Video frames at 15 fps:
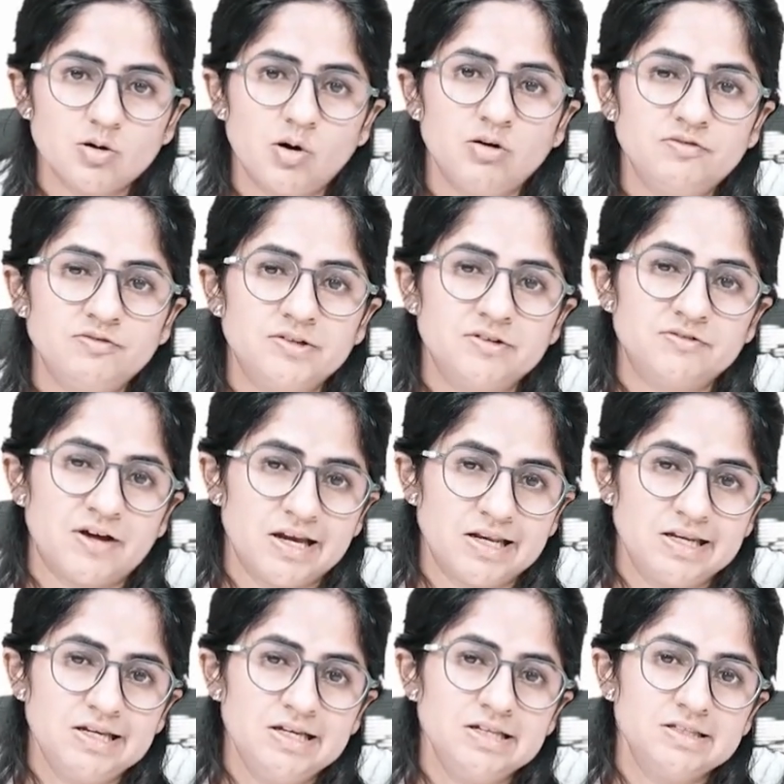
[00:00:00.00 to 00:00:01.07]
of
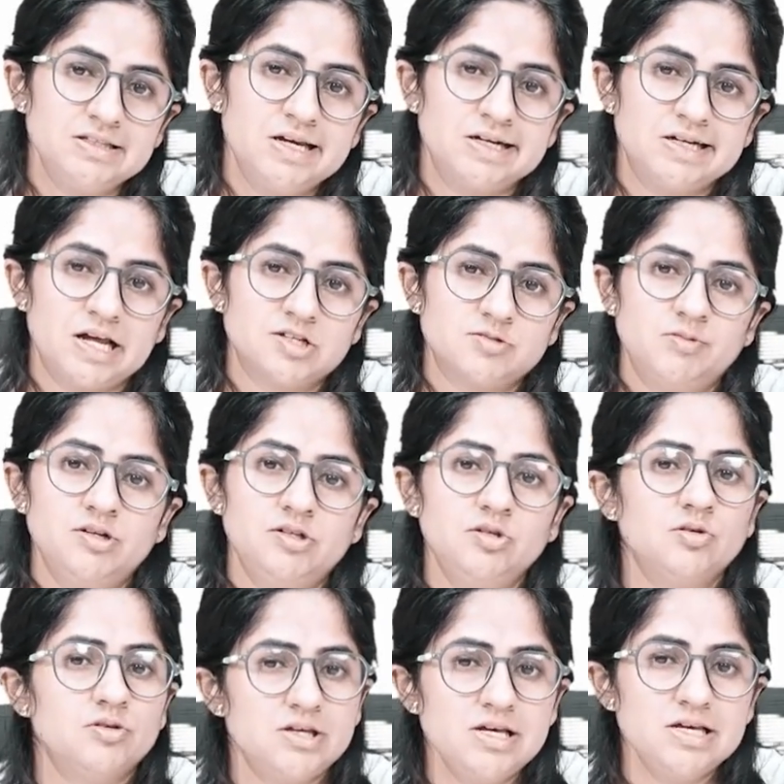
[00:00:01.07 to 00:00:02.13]
defining the attachment
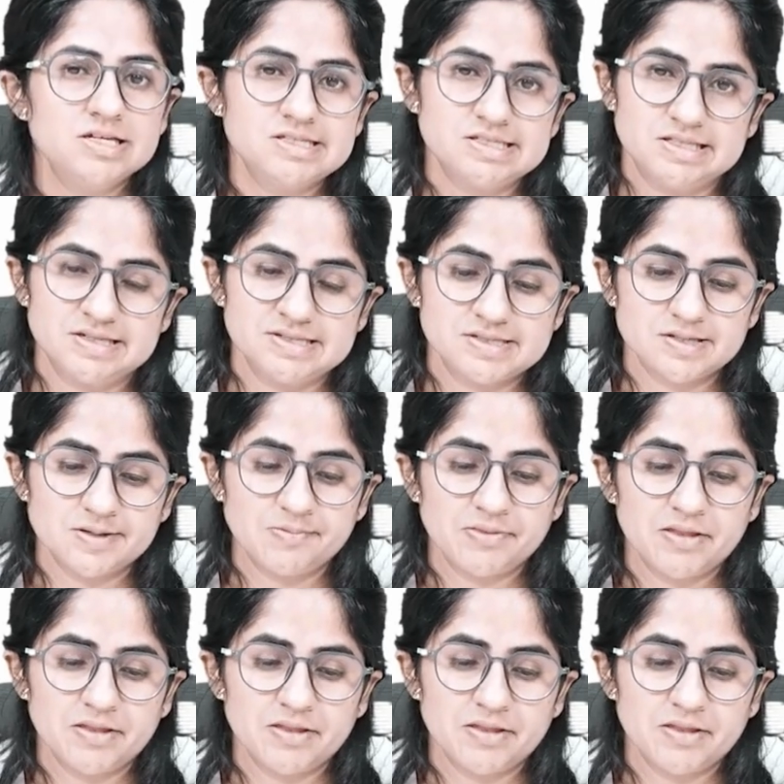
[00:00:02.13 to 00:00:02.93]
theory is this.